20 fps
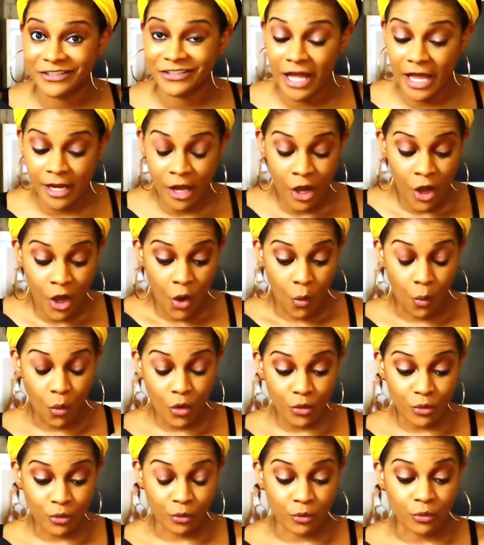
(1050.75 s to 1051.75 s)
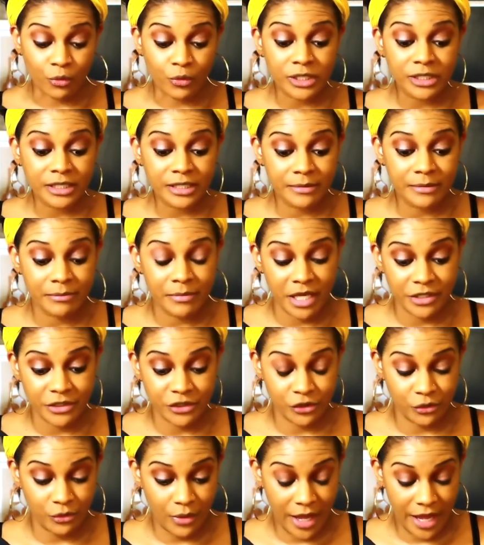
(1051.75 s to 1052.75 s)
Like what really
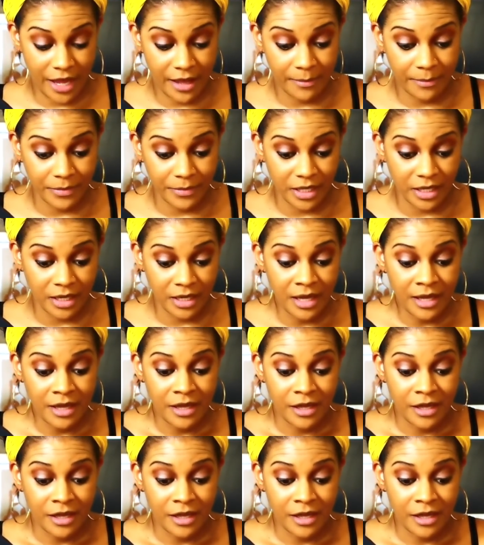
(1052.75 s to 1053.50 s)
makes you happy?